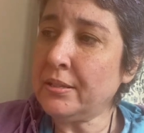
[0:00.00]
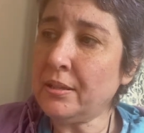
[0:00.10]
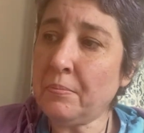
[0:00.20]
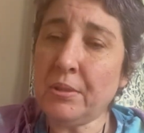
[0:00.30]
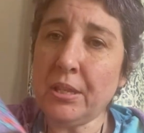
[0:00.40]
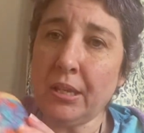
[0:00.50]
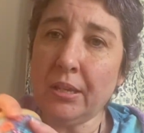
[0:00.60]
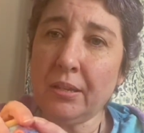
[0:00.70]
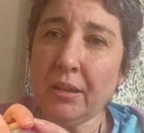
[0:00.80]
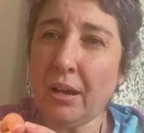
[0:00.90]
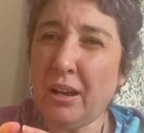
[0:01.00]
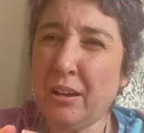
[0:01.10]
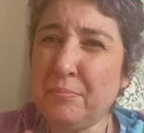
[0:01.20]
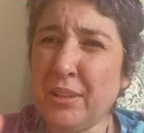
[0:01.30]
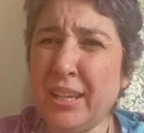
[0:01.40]
something
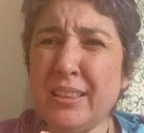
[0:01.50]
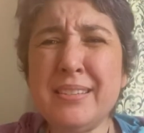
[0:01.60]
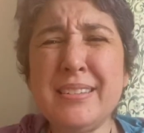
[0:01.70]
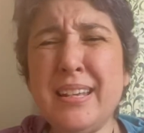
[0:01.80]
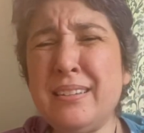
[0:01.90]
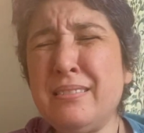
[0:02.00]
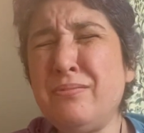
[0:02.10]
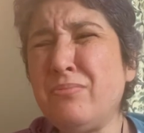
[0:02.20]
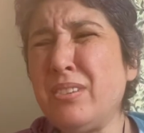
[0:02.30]
like this, and